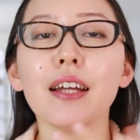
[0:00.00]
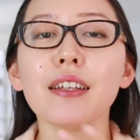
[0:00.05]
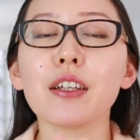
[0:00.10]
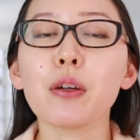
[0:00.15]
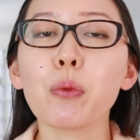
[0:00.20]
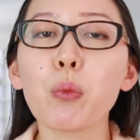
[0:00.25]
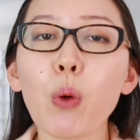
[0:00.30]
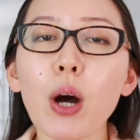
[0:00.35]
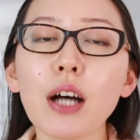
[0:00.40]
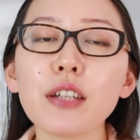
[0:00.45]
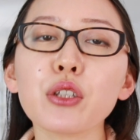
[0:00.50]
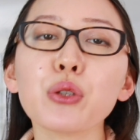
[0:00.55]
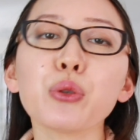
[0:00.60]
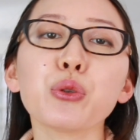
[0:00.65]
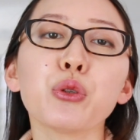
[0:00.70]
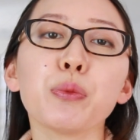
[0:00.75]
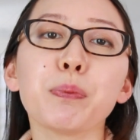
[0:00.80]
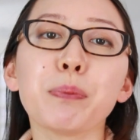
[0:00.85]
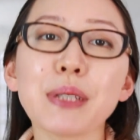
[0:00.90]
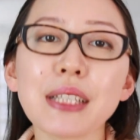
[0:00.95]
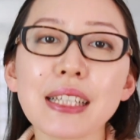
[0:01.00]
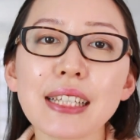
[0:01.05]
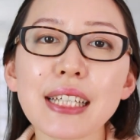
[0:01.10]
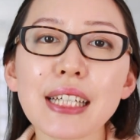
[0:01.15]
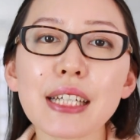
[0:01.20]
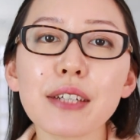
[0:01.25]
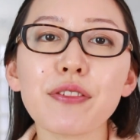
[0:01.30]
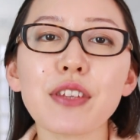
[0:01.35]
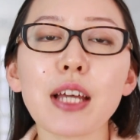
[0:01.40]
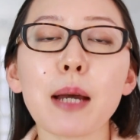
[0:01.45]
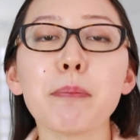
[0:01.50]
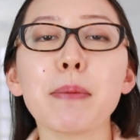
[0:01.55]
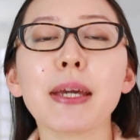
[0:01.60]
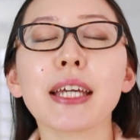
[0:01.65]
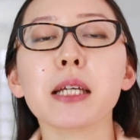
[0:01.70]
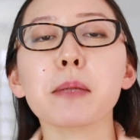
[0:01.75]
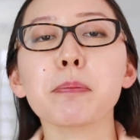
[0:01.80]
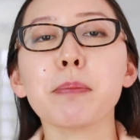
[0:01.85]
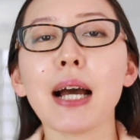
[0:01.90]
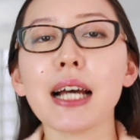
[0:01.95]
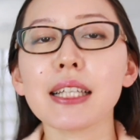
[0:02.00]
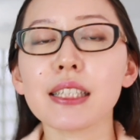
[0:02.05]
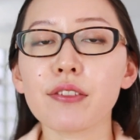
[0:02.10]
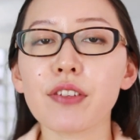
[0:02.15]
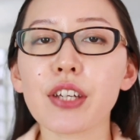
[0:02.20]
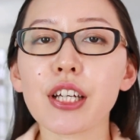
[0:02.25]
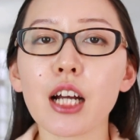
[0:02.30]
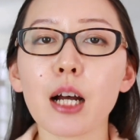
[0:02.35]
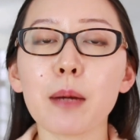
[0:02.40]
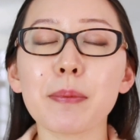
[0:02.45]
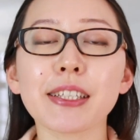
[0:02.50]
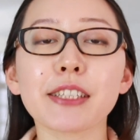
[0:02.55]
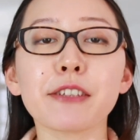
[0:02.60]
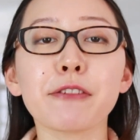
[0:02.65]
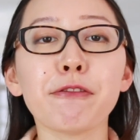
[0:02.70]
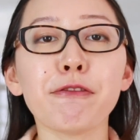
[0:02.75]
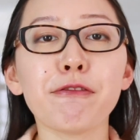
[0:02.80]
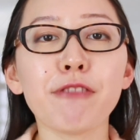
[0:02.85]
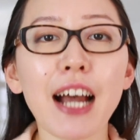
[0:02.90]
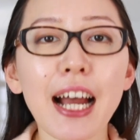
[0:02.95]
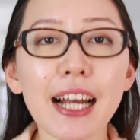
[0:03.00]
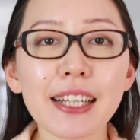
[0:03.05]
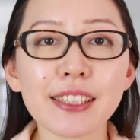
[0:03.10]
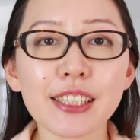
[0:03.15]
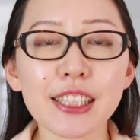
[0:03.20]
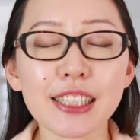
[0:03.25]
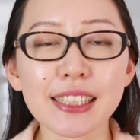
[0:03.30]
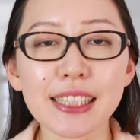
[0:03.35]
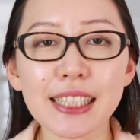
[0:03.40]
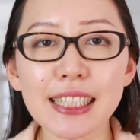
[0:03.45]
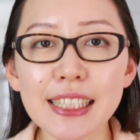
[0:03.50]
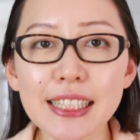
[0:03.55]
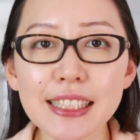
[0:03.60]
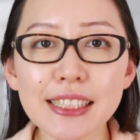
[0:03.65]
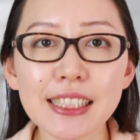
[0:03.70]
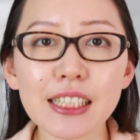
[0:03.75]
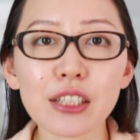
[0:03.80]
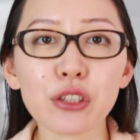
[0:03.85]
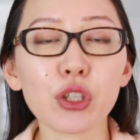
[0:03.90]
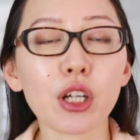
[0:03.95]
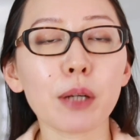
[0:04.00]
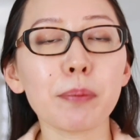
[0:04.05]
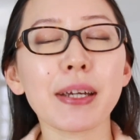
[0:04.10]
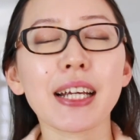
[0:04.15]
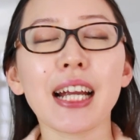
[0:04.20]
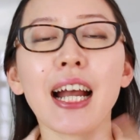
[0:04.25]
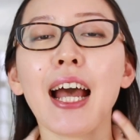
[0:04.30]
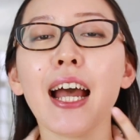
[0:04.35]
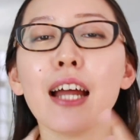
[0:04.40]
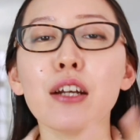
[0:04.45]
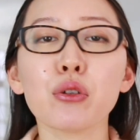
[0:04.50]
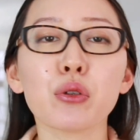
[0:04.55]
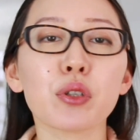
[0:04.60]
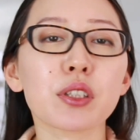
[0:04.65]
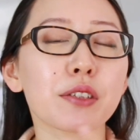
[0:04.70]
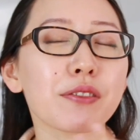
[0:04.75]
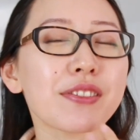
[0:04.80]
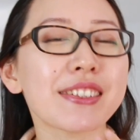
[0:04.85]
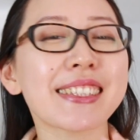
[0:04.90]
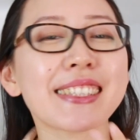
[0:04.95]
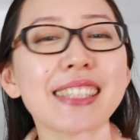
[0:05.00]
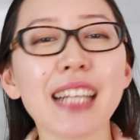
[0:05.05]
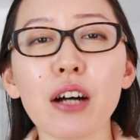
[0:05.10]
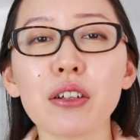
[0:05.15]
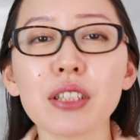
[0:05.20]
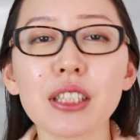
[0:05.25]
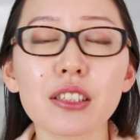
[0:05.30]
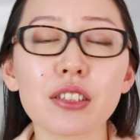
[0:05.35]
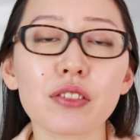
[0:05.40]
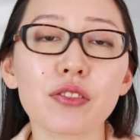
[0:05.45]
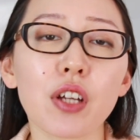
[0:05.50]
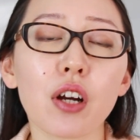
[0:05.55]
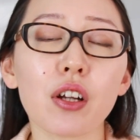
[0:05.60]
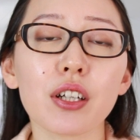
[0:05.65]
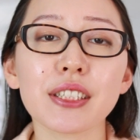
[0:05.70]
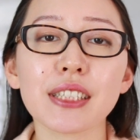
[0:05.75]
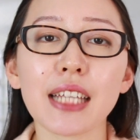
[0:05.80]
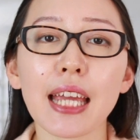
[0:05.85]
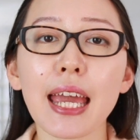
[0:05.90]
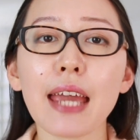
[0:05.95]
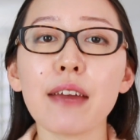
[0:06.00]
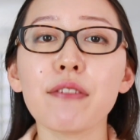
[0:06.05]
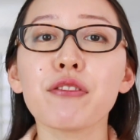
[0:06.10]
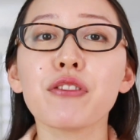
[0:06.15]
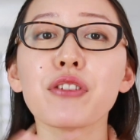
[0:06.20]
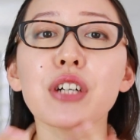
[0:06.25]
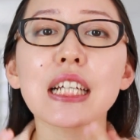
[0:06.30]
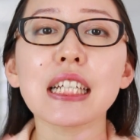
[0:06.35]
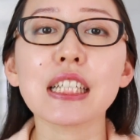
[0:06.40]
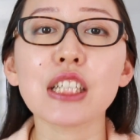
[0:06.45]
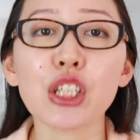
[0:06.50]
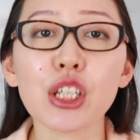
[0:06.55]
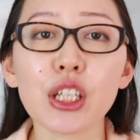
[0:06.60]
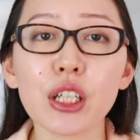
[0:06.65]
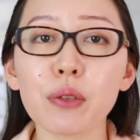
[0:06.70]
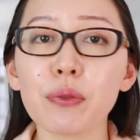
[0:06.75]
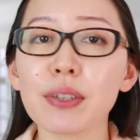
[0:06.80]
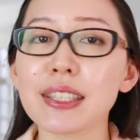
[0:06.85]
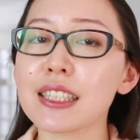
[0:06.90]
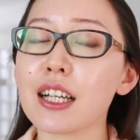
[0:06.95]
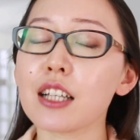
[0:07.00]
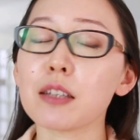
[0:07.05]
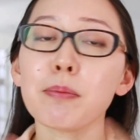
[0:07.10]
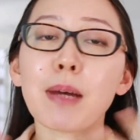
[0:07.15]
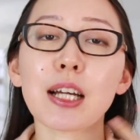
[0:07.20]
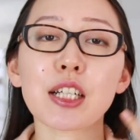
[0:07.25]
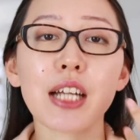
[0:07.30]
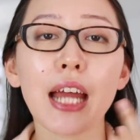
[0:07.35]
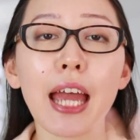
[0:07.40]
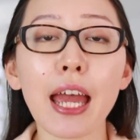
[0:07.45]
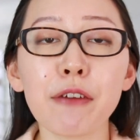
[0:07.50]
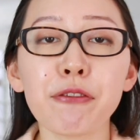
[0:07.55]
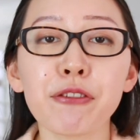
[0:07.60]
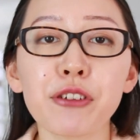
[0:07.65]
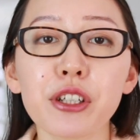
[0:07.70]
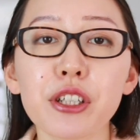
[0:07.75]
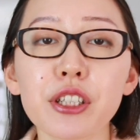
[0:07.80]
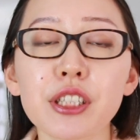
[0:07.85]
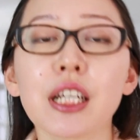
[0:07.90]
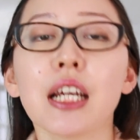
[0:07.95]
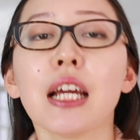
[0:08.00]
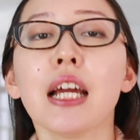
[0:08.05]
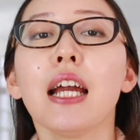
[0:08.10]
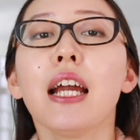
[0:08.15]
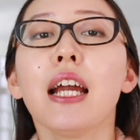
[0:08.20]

They want you to believe that making passive income is fast, it's easy, you can make hundreds of thousands of dollars every year without much effort.